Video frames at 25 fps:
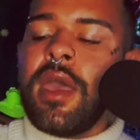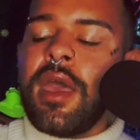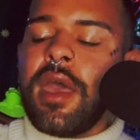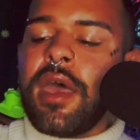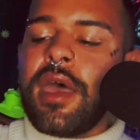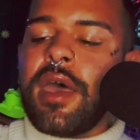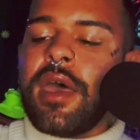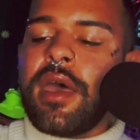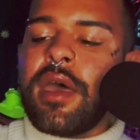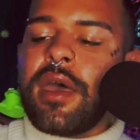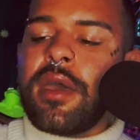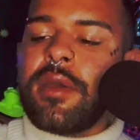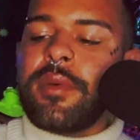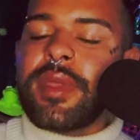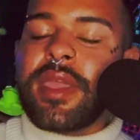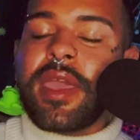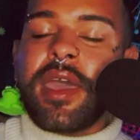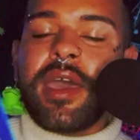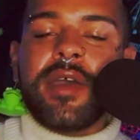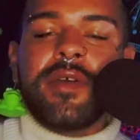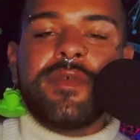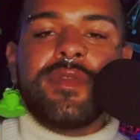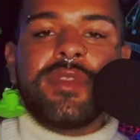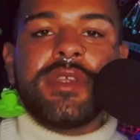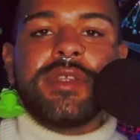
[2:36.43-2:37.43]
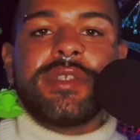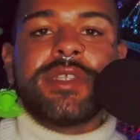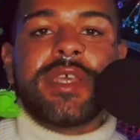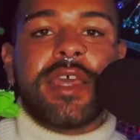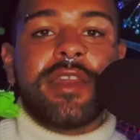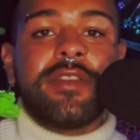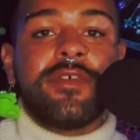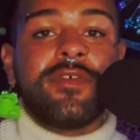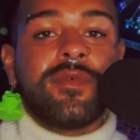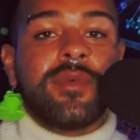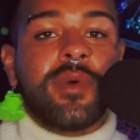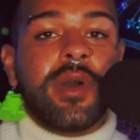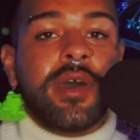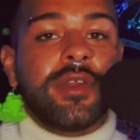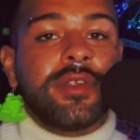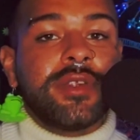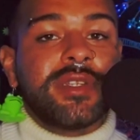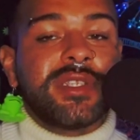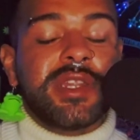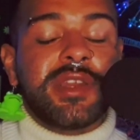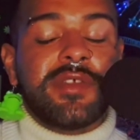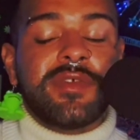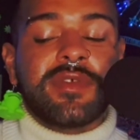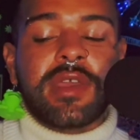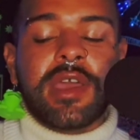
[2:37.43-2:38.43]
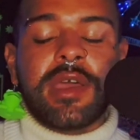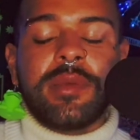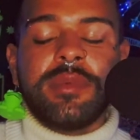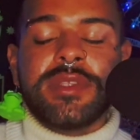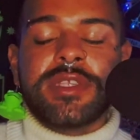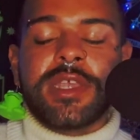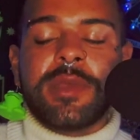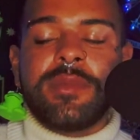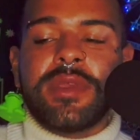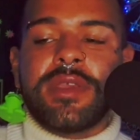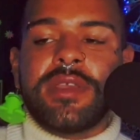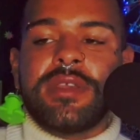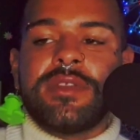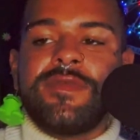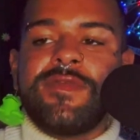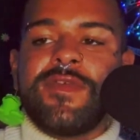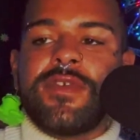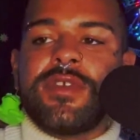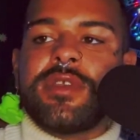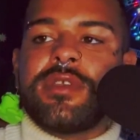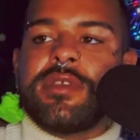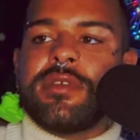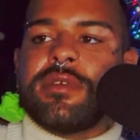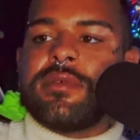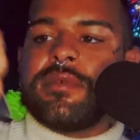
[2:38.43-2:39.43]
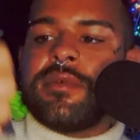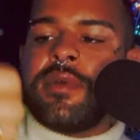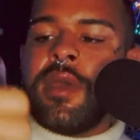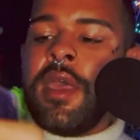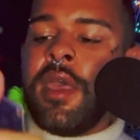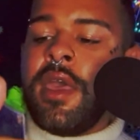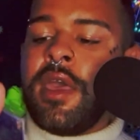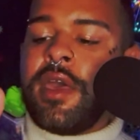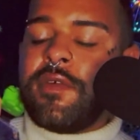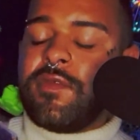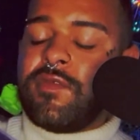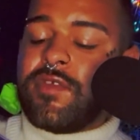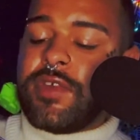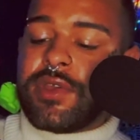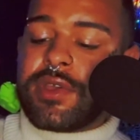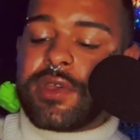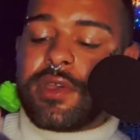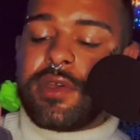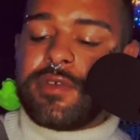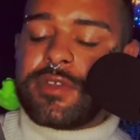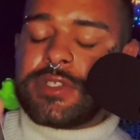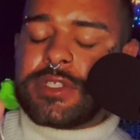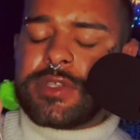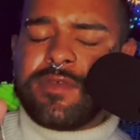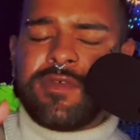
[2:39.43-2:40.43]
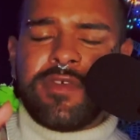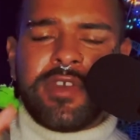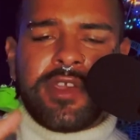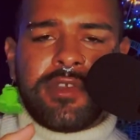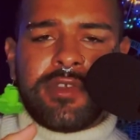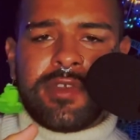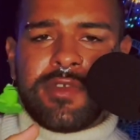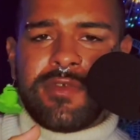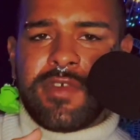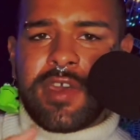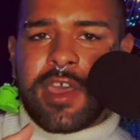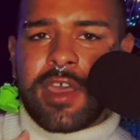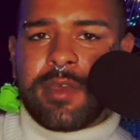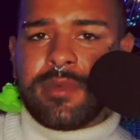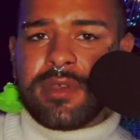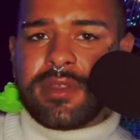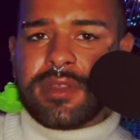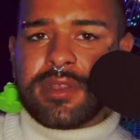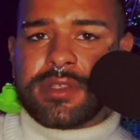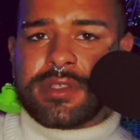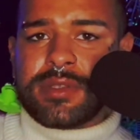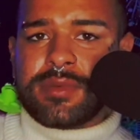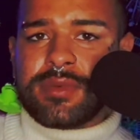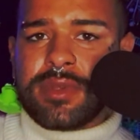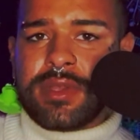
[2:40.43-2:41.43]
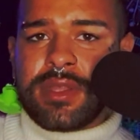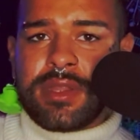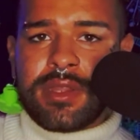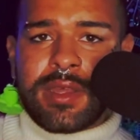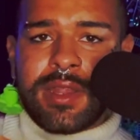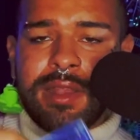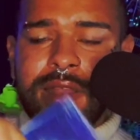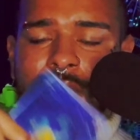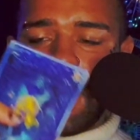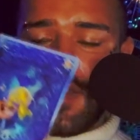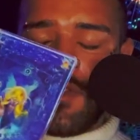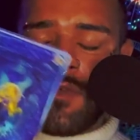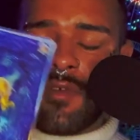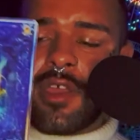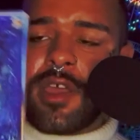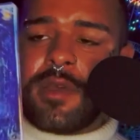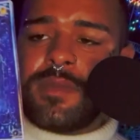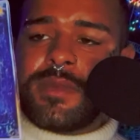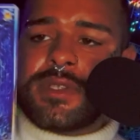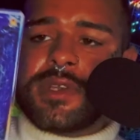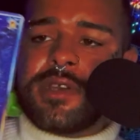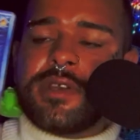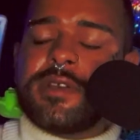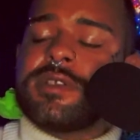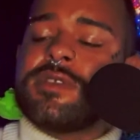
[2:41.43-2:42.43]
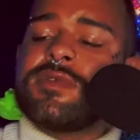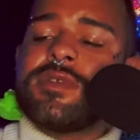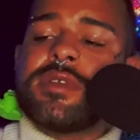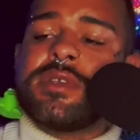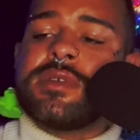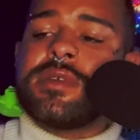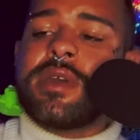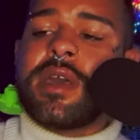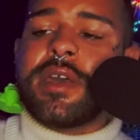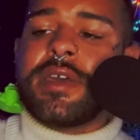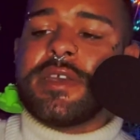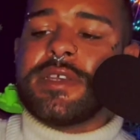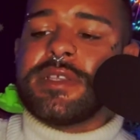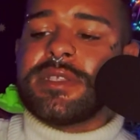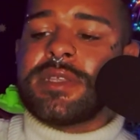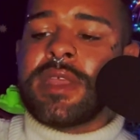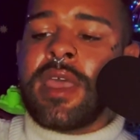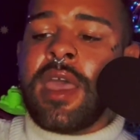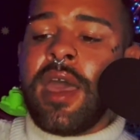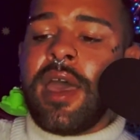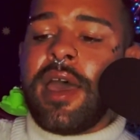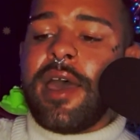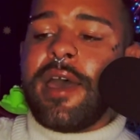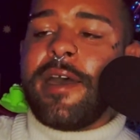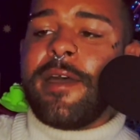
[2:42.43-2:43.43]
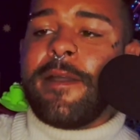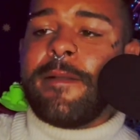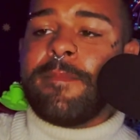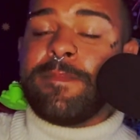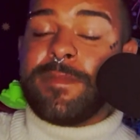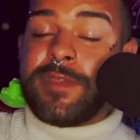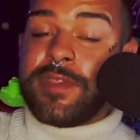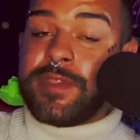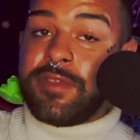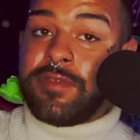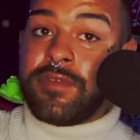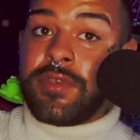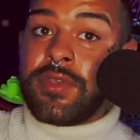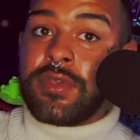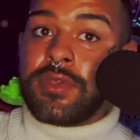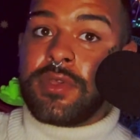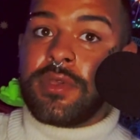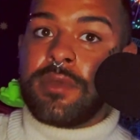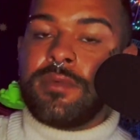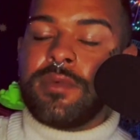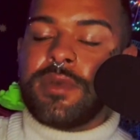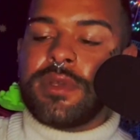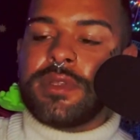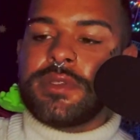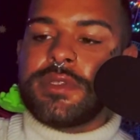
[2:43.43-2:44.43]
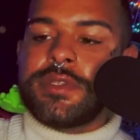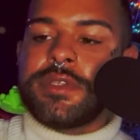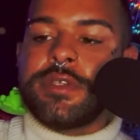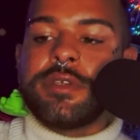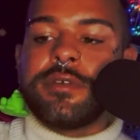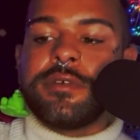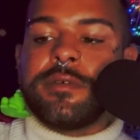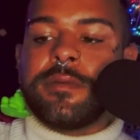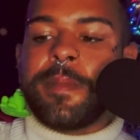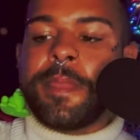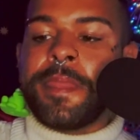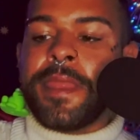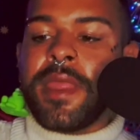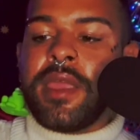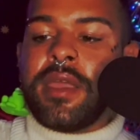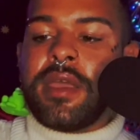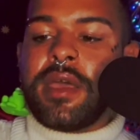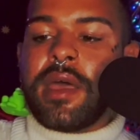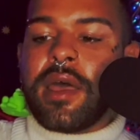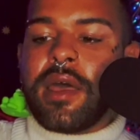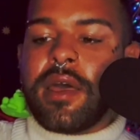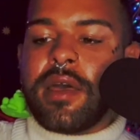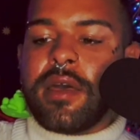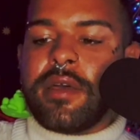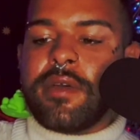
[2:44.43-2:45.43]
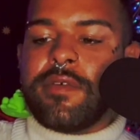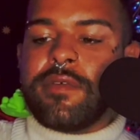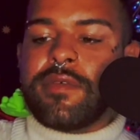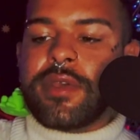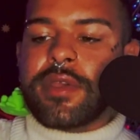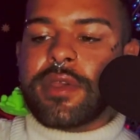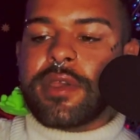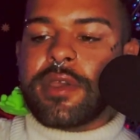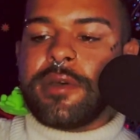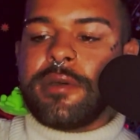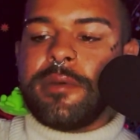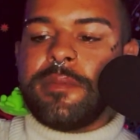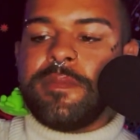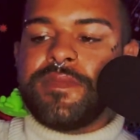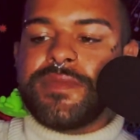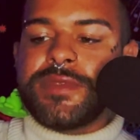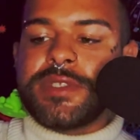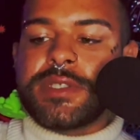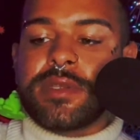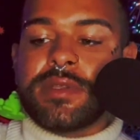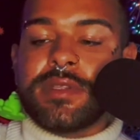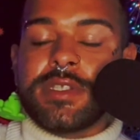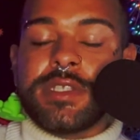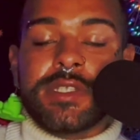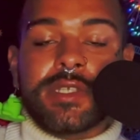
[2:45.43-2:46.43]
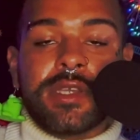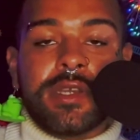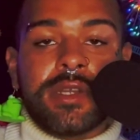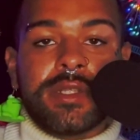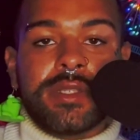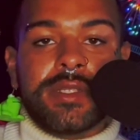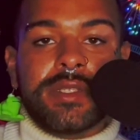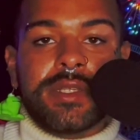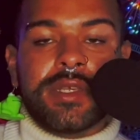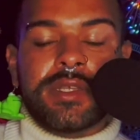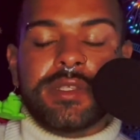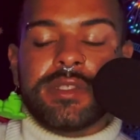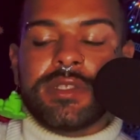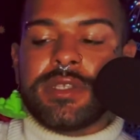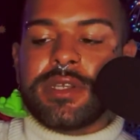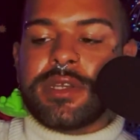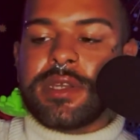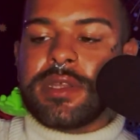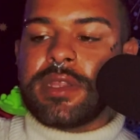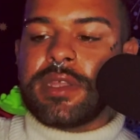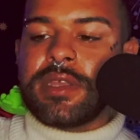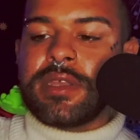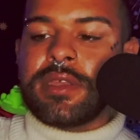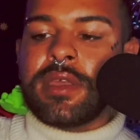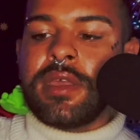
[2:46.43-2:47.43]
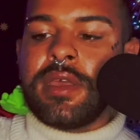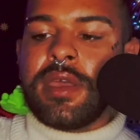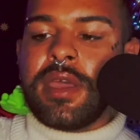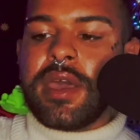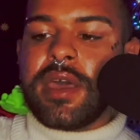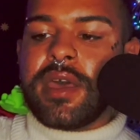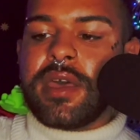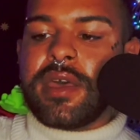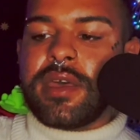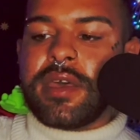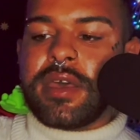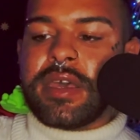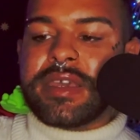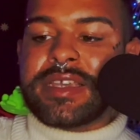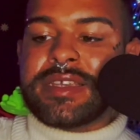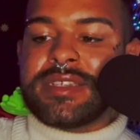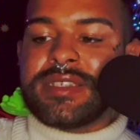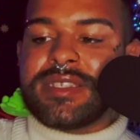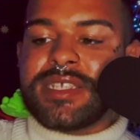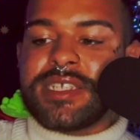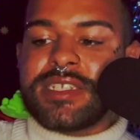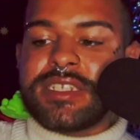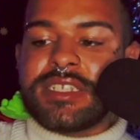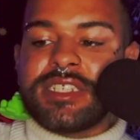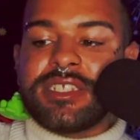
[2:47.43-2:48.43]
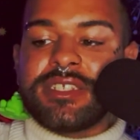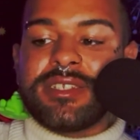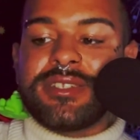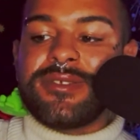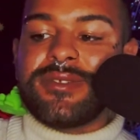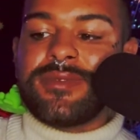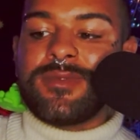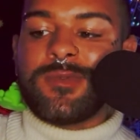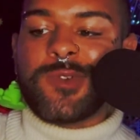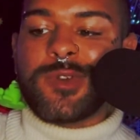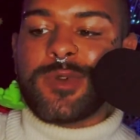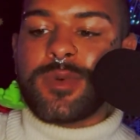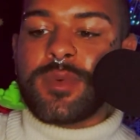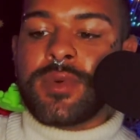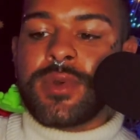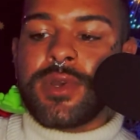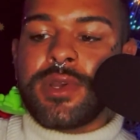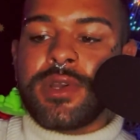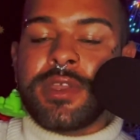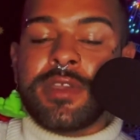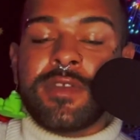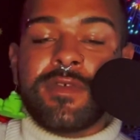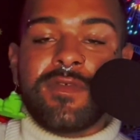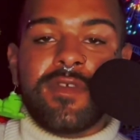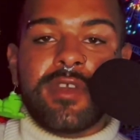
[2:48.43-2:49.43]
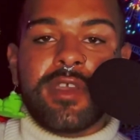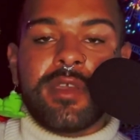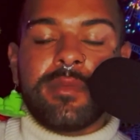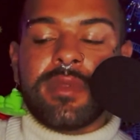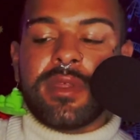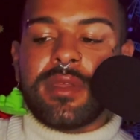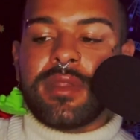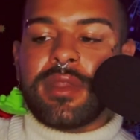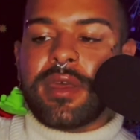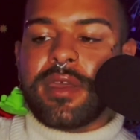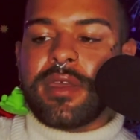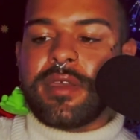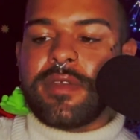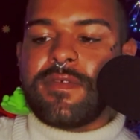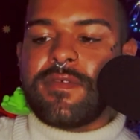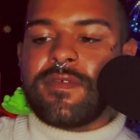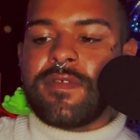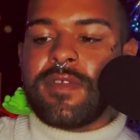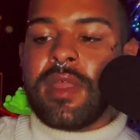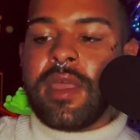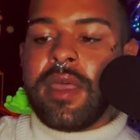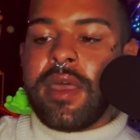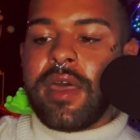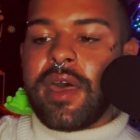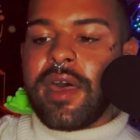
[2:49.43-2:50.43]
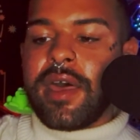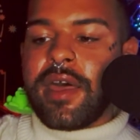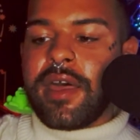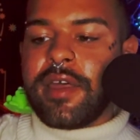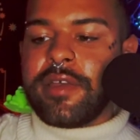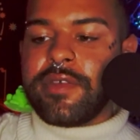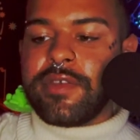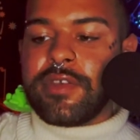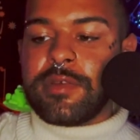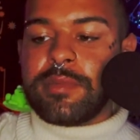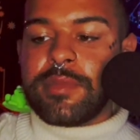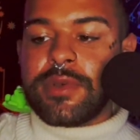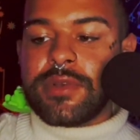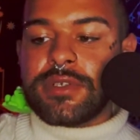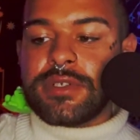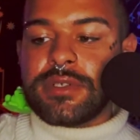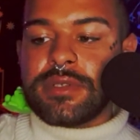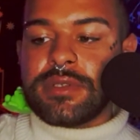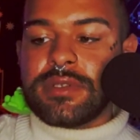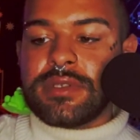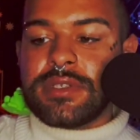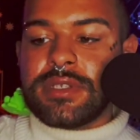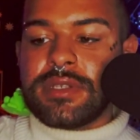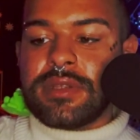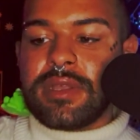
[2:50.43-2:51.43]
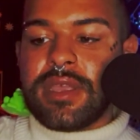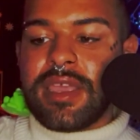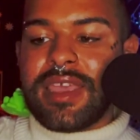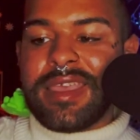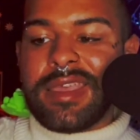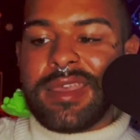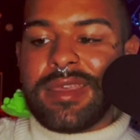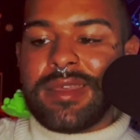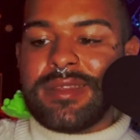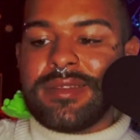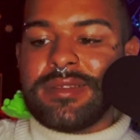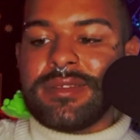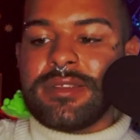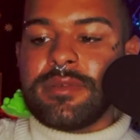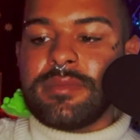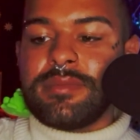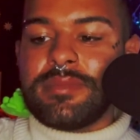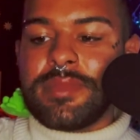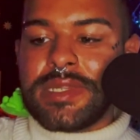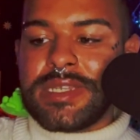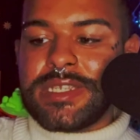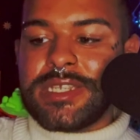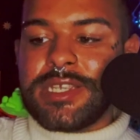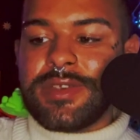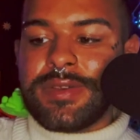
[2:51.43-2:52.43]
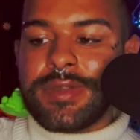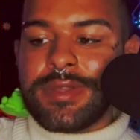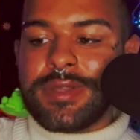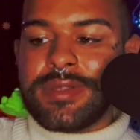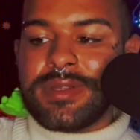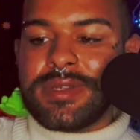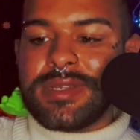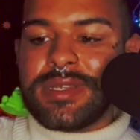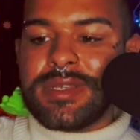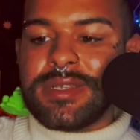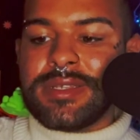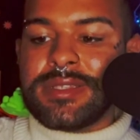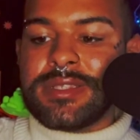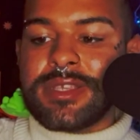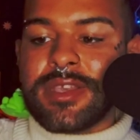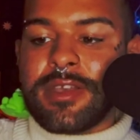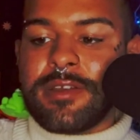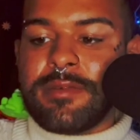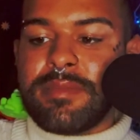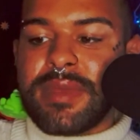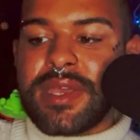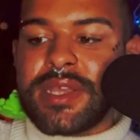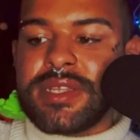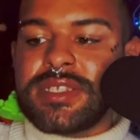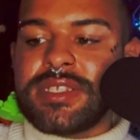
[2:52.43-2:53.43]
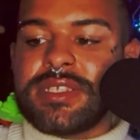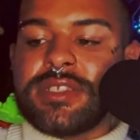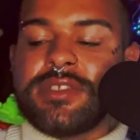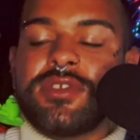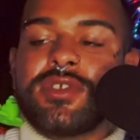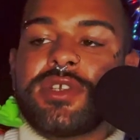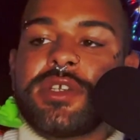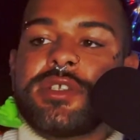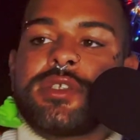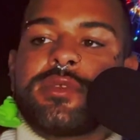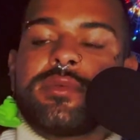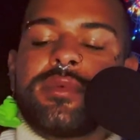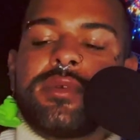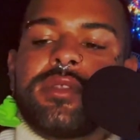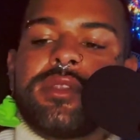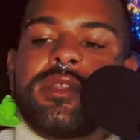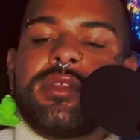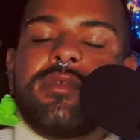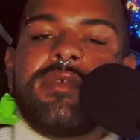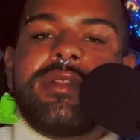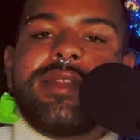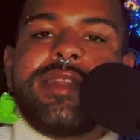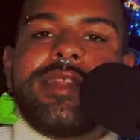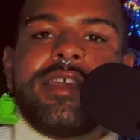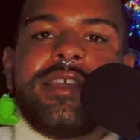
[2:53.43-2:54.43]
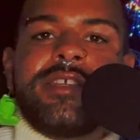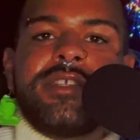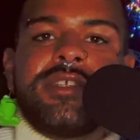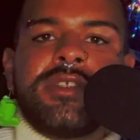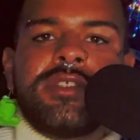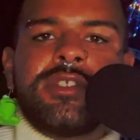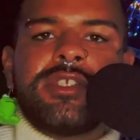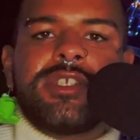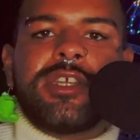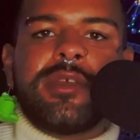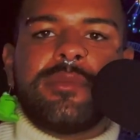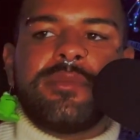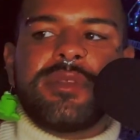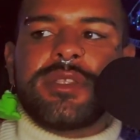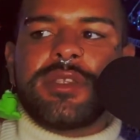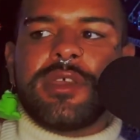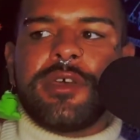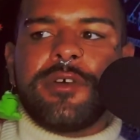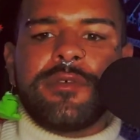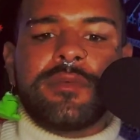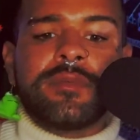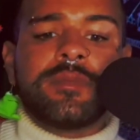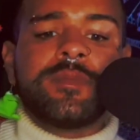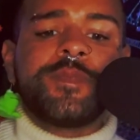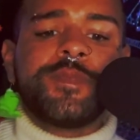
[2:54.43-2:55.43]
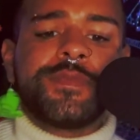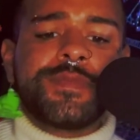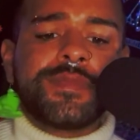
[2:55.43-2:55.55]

Uh, we have the 10 of water, 10 of cups coming in for you, Virgo. So very fabulous. We're getting a lot of cups cards for you guys, um, and very good ones too, uh, Virgo. So this card says, darling, uh, contented and rewarding family life. Uh, your emotional and material needs are met in trustworthy relationships. So,